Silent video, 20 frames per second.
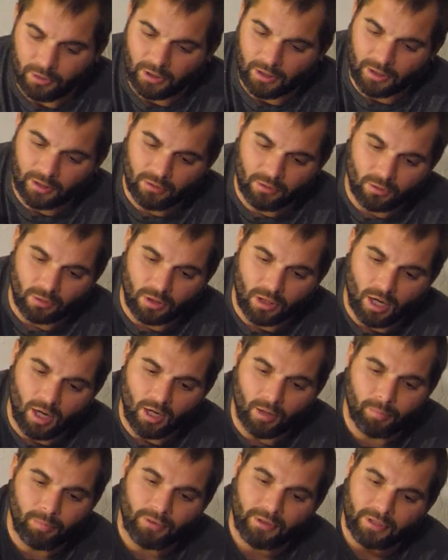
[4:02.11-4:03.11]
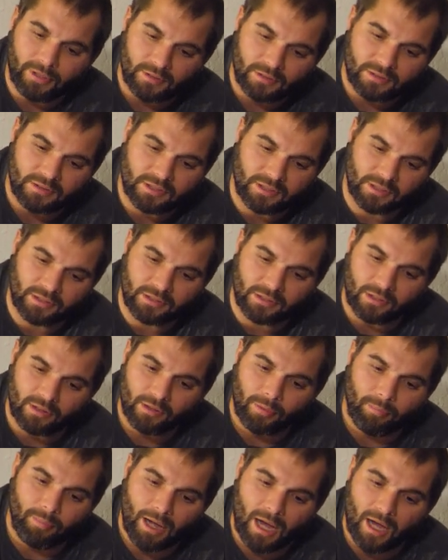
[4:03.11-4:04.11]
with like a little cup that sits on
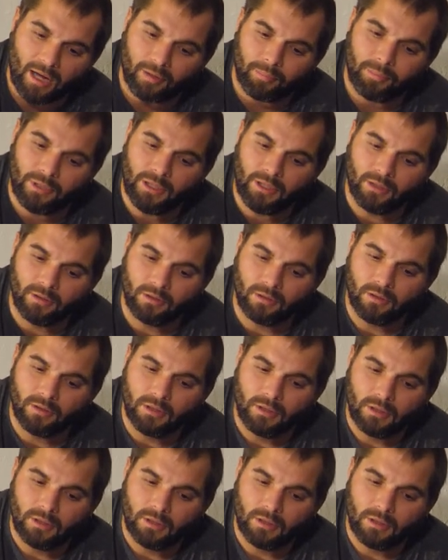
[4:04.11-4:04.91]
the bottom here.